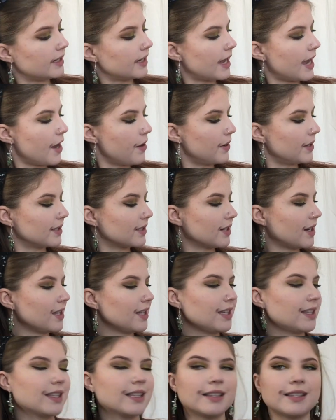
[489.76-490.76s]
No, it's not
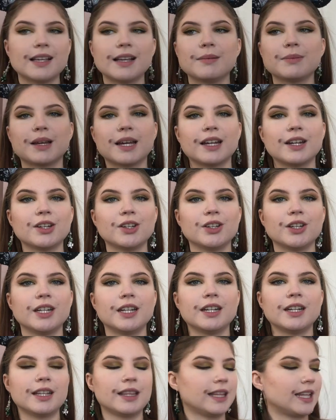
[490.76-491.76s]
like the same kind of
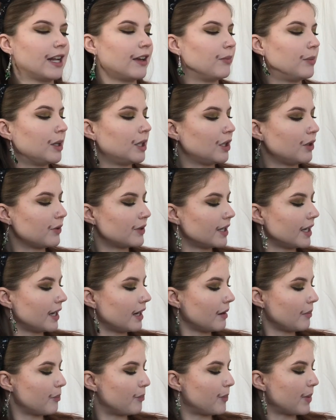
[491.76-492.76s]
green that I've been
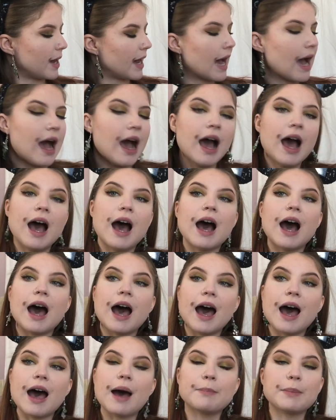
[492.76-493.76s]
using, but
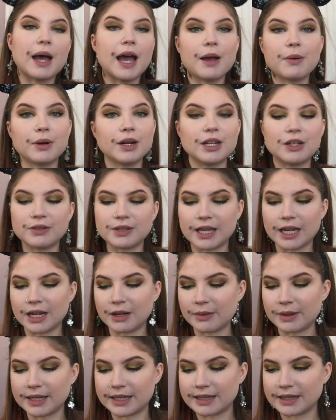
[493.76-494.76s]
I want to use it
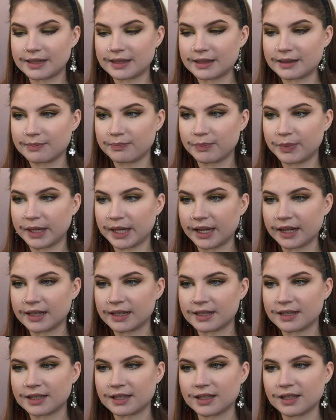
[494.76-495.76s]
anyways
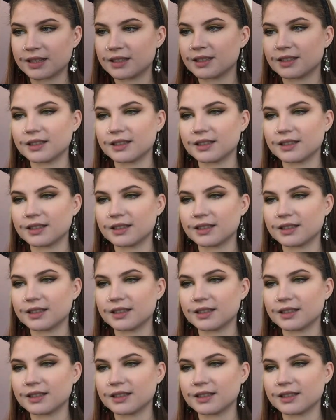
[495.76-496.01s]
because